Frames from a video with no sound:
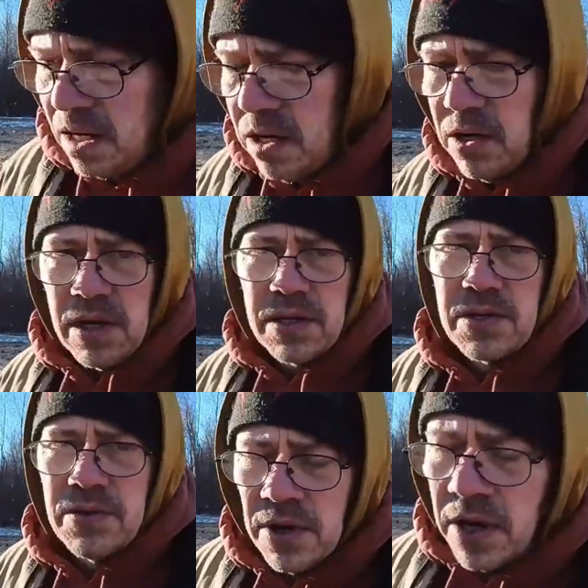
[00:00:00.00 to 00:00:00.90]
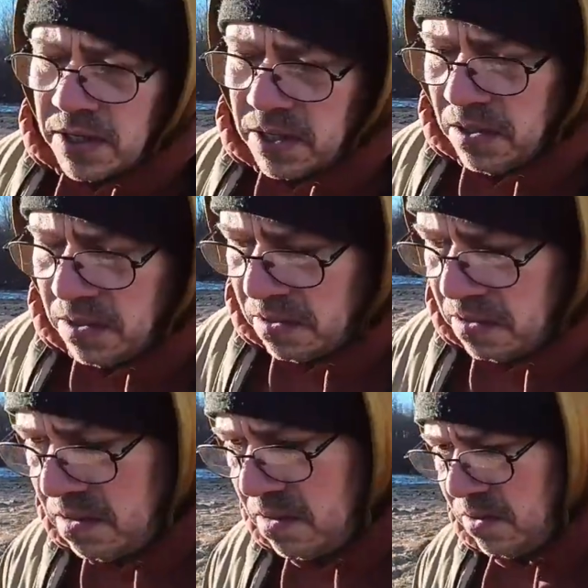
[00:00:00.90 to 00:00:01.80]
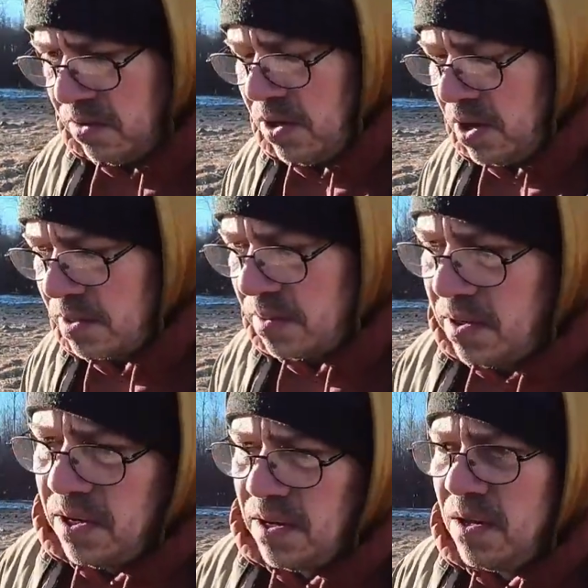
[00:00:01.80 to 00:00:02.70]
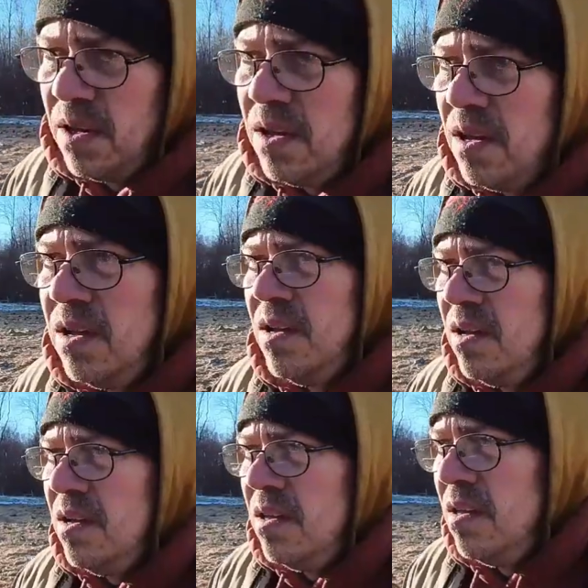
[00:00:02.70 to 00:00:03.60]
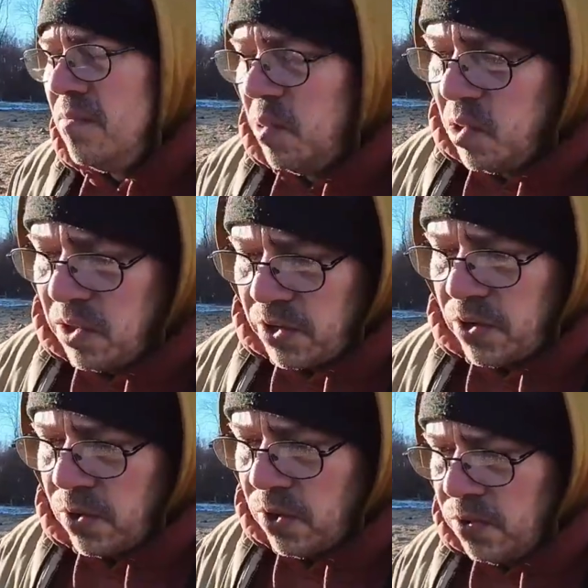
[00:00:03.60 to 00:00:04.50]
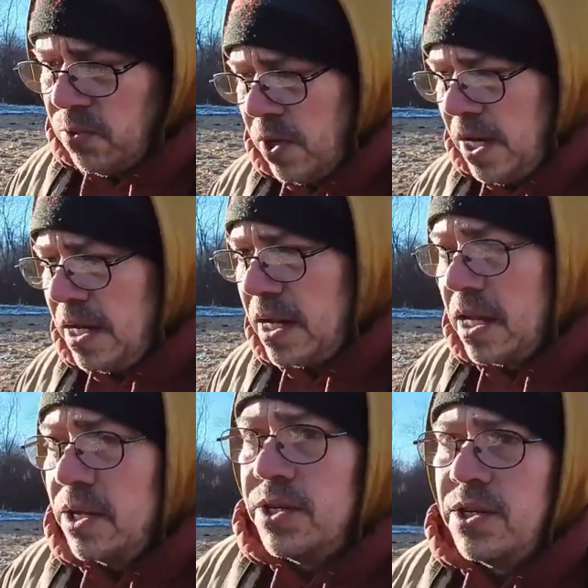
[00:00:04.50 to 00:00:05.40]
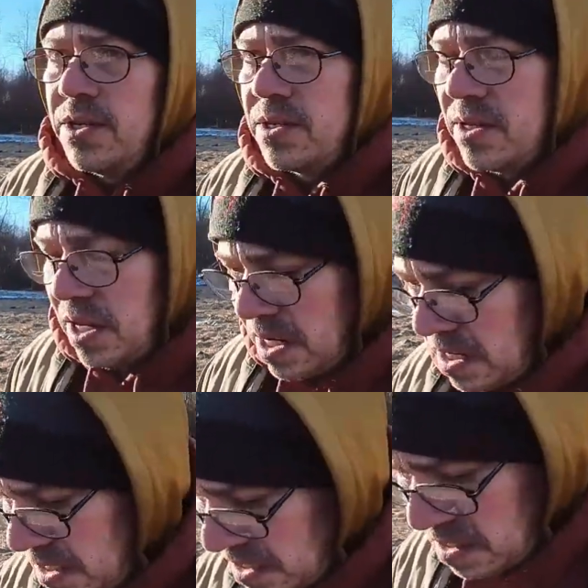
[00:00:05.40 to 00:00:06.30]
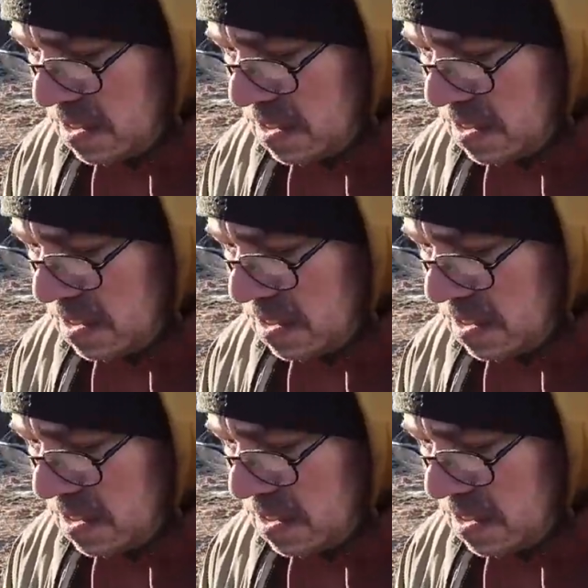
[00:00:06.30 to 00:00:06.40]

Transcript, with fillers: go because they're not they're not pulling their own weight, I guess you could say.